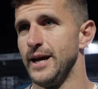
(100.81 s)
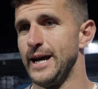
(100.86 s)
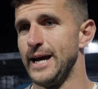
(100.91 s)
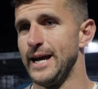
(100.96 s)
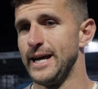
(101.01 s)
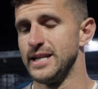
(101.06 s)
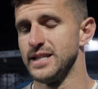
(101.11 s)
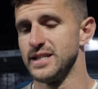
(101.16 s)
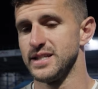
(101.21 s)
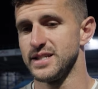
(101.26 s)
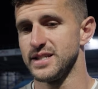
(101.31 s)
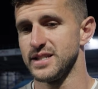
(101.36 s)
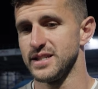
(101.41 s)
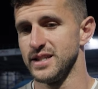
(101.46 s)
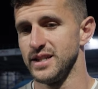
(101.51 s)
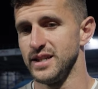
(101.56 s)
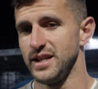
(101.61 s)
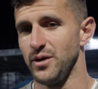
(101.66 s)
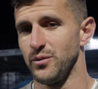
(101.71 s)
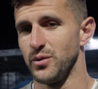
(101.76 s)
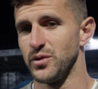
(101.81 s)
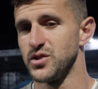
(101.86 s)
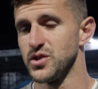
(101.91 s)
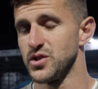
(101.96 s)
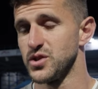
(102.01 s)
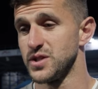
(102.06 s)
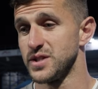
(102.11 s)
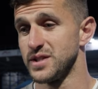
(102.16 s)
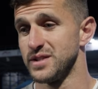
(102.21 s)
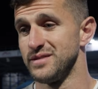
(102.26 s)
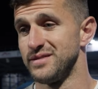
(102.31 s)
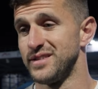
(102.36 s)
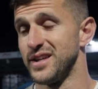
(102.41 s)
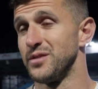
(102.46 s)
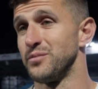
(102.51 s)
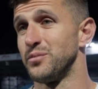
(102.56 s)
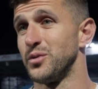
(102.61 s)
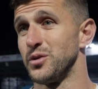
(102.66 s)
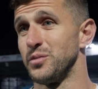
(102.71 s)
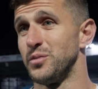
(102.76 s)
And yeah, we just
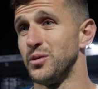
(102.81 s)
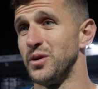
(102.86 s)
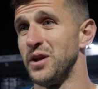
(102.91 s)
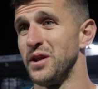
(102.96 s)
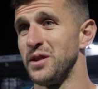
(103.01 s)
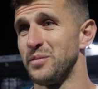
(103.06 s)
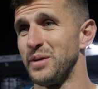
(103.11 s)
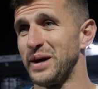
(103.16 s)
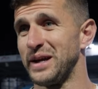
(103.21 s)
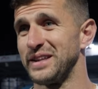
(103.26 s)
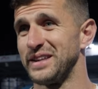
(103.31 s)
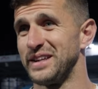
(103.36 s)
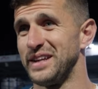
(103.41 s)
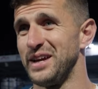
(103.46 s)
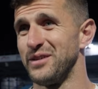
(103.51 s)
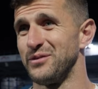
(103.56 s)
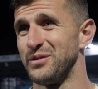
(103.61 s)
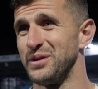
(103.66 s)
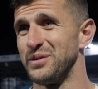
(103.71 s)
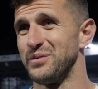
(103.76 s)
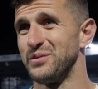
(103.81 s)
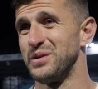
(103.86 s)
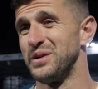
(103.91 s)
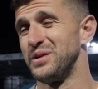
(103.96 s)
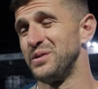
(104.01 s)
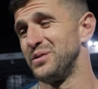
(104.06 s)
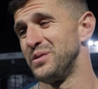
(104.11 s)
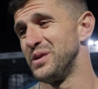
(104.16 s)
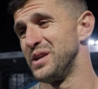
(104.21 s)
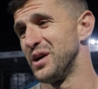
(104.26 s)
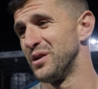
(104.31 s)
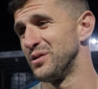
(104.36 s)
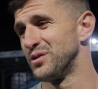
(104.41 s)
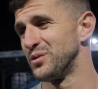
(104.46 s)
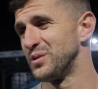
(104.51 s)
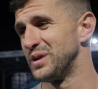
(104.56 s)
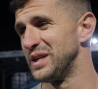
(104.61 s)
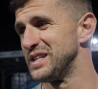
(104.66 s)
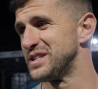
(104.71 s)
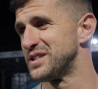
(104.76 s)
didn't put the ball in the back of the net. We know
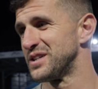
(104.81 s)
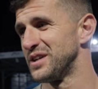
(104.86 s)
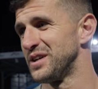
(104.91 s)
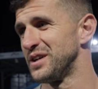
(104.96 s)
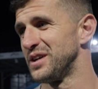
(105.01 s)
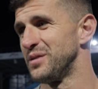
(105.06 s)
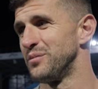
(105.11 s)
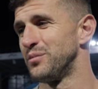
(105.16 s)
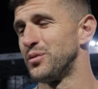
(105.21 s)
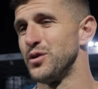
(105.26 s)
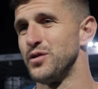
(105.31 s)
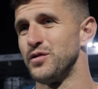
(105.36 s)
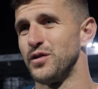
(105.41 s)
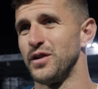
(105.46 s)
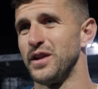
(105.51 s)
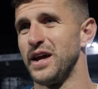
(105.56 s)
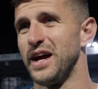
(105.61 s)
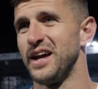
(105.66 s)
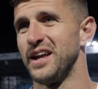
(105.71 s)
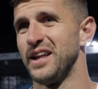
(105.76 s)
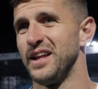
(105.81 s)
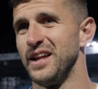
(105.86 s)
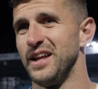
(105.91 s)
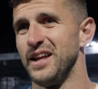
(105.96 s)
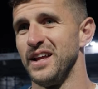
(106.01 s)
that we need to improve on that.